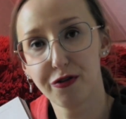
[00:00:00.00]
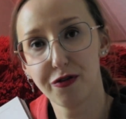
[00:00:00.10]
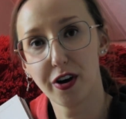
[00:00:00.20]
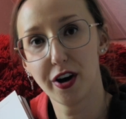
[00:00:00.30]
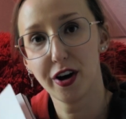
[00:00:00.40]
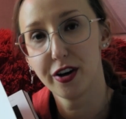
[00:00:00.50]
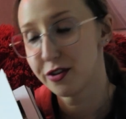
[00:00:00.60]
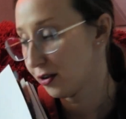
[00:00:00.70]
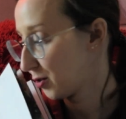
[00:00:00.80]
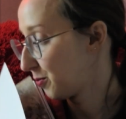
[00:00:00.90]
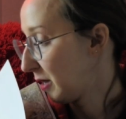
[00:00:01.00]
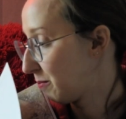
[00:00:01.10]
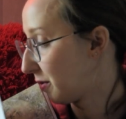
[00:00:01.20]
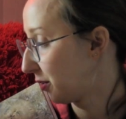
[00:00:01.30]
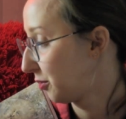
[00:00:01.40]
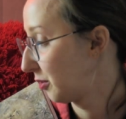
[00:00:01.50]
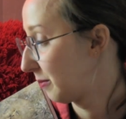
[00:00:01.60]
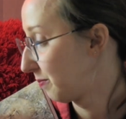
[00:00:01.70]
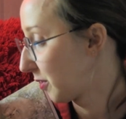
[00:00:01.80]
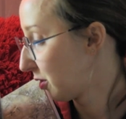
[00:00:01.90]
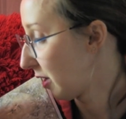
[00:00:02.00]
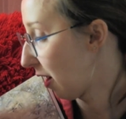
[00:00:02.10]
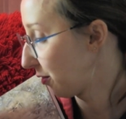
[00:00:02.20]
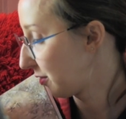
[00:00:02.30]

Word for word: of those people out